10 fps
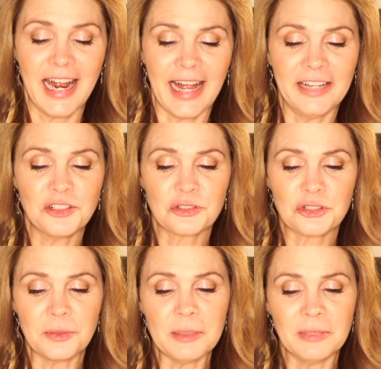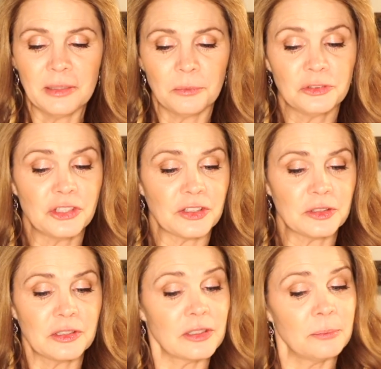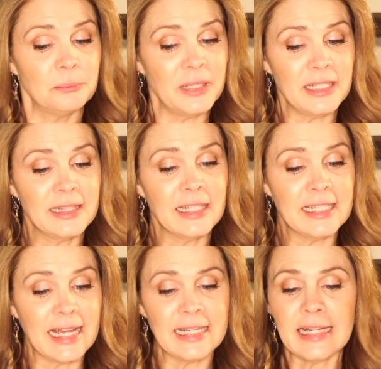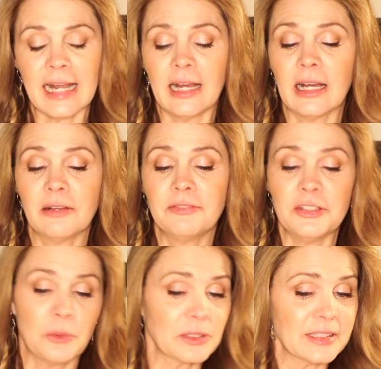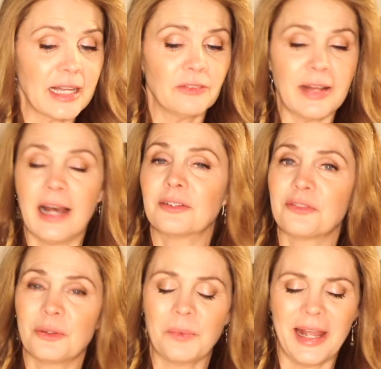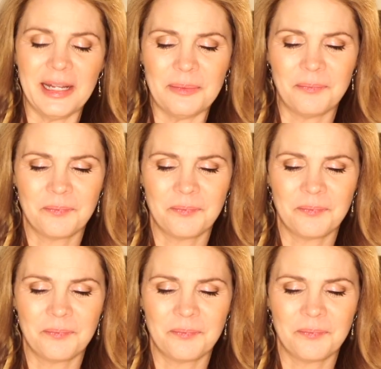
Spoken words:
And your treatment will just be the getting of yourself out of the way.